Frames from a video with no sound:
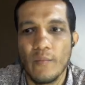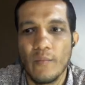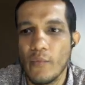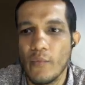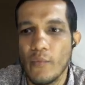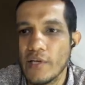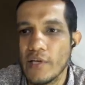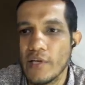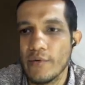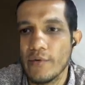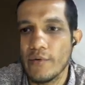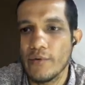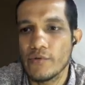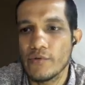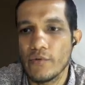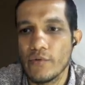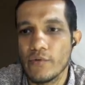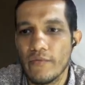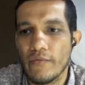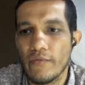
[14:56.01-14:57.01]
Mostly used
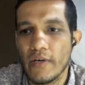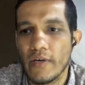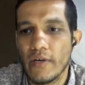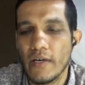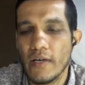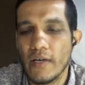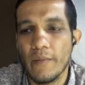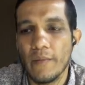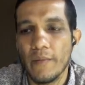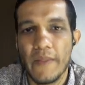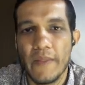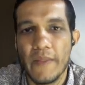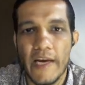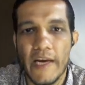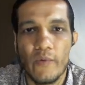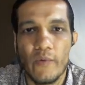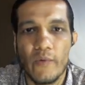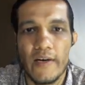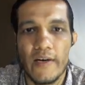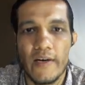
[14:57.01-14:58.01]
to refer the
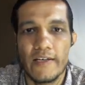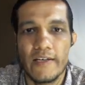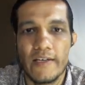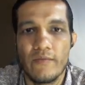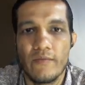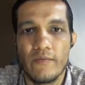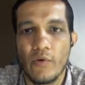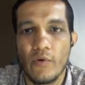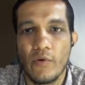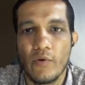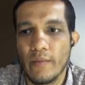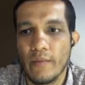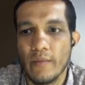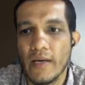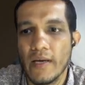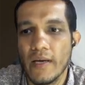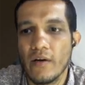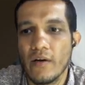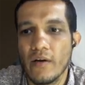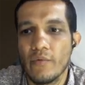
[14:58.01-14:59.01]
inward radial flow
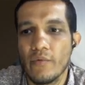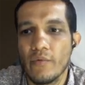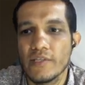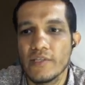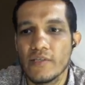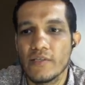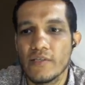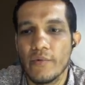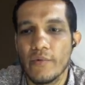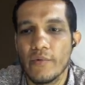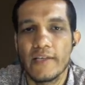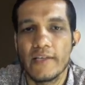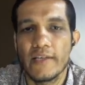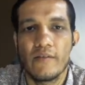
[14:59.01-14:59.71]
turbine, or which is known as